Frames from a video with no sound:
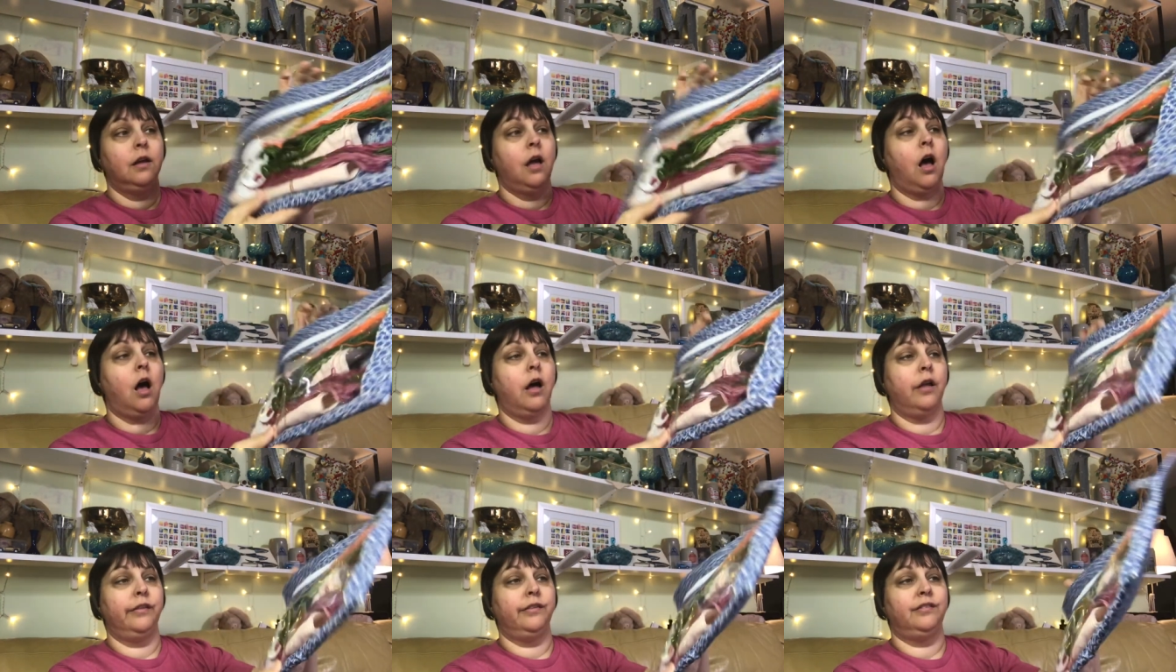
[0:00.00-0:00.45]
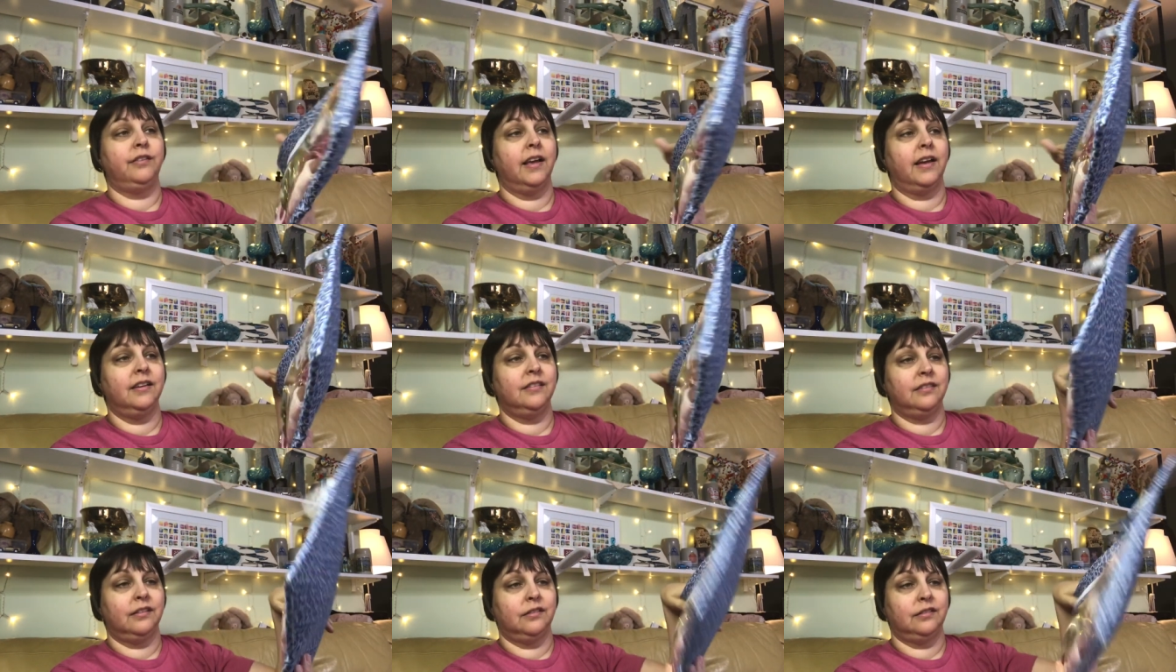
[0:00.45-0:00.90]
odd
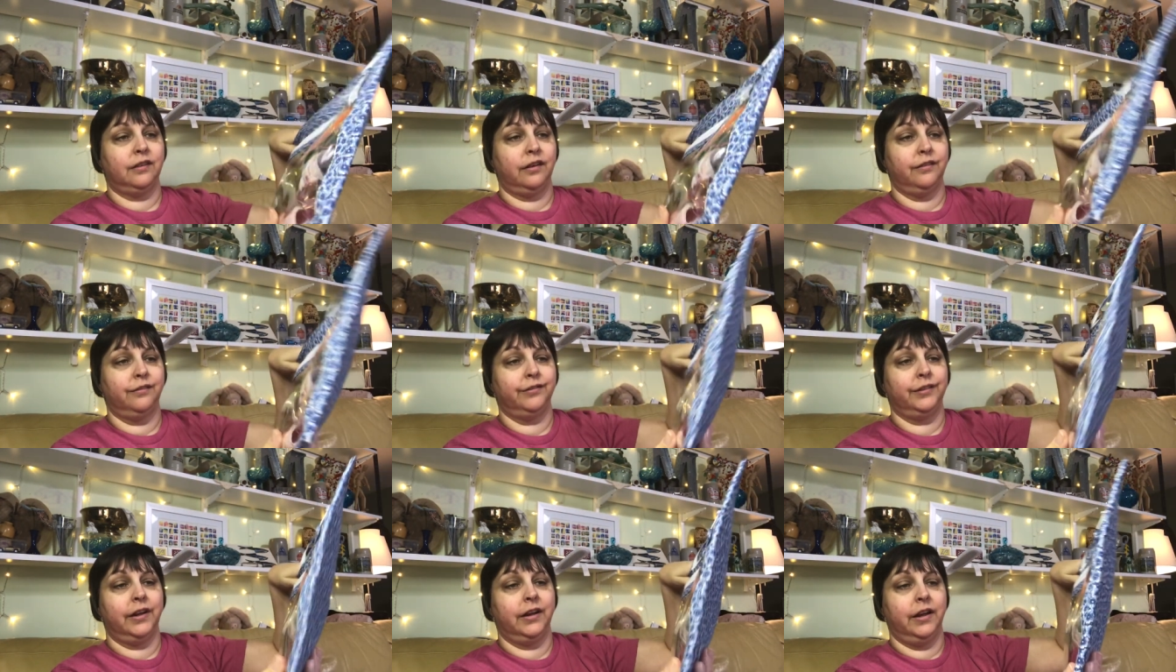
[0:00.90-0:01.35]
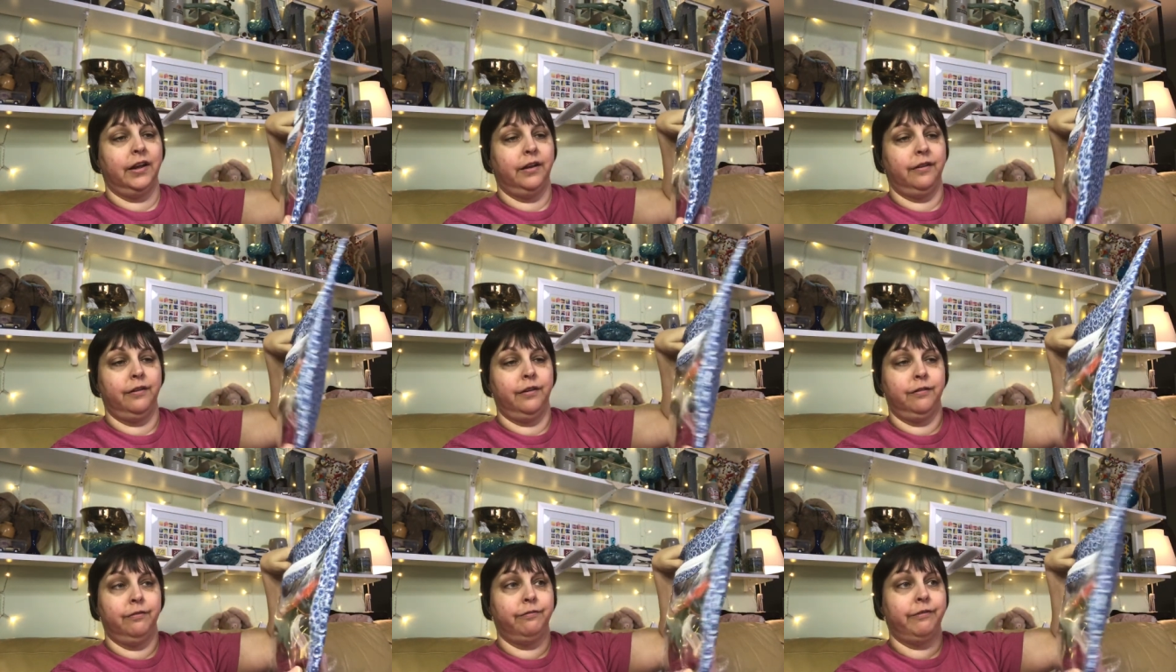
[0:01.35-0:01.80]
sizes of uh,
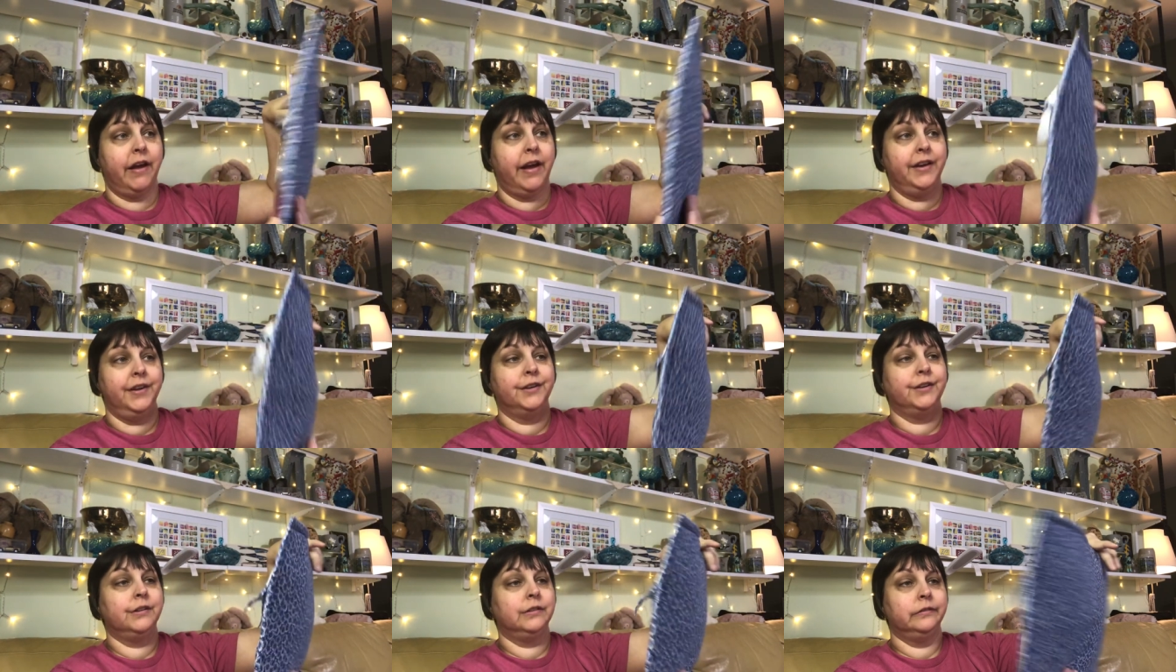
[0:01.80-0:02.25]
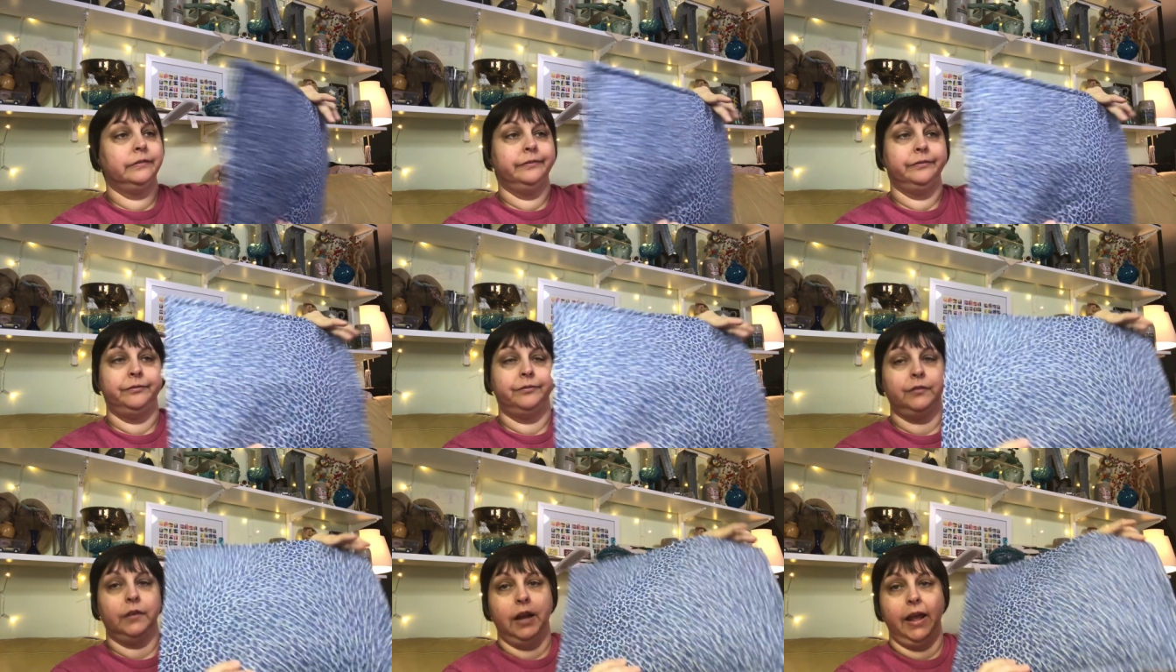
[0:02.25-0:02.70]
vinyl
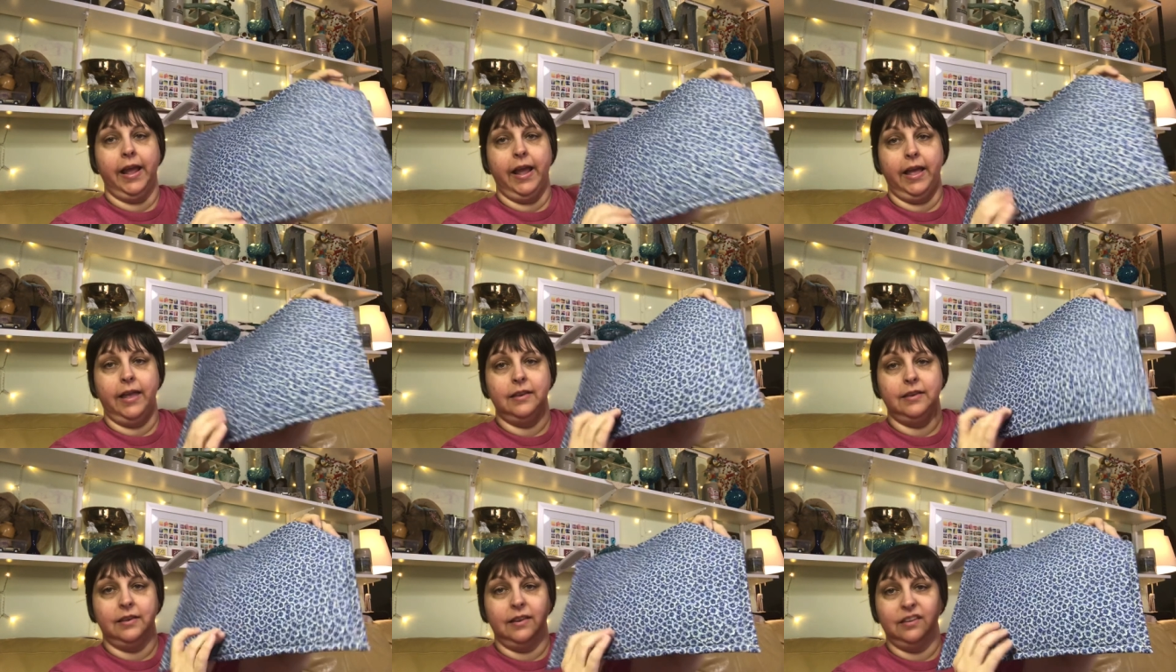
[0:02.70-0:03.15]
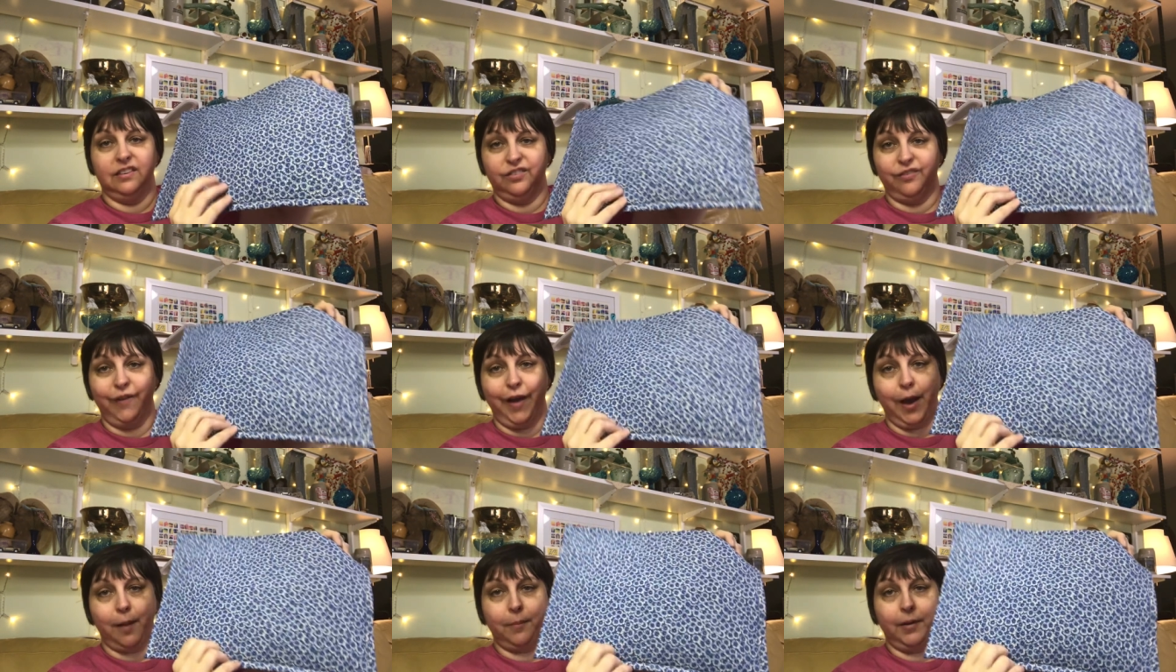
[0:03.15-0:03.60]
and this
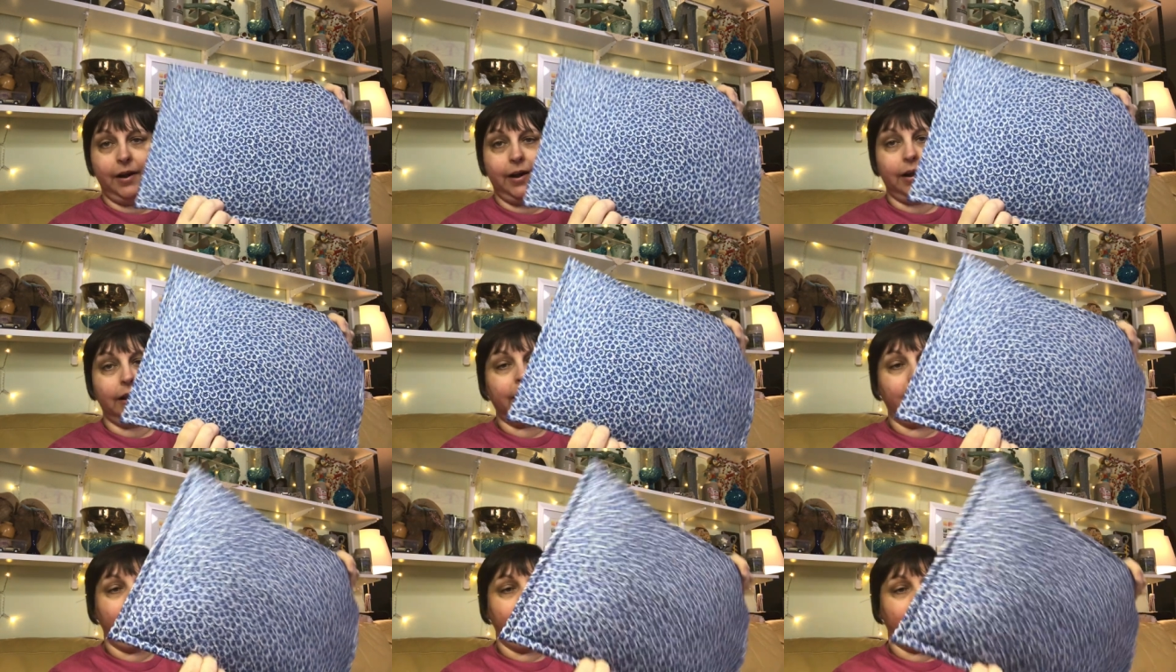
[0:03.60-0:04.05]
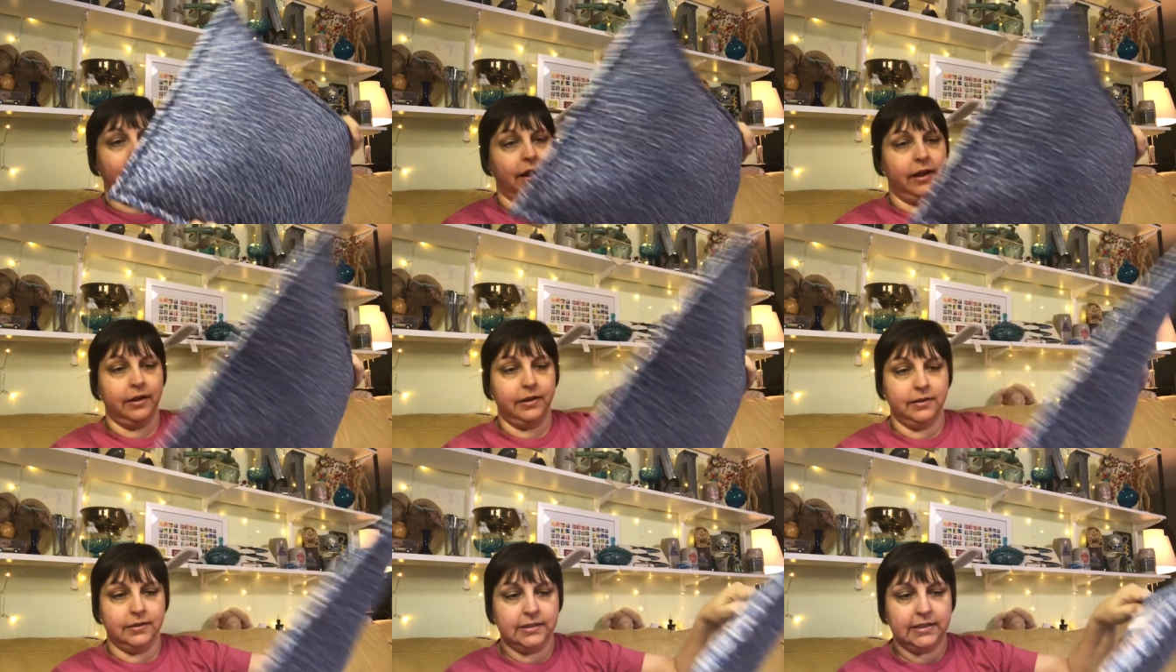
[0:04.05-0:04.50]
fabric
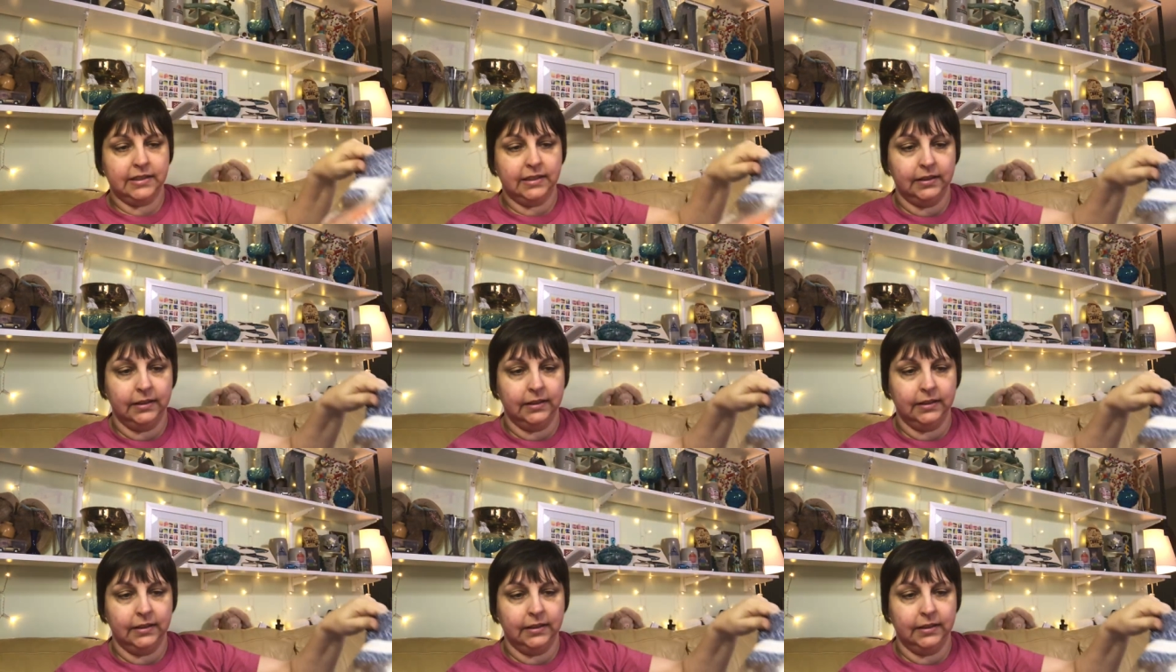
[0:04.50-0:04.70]
and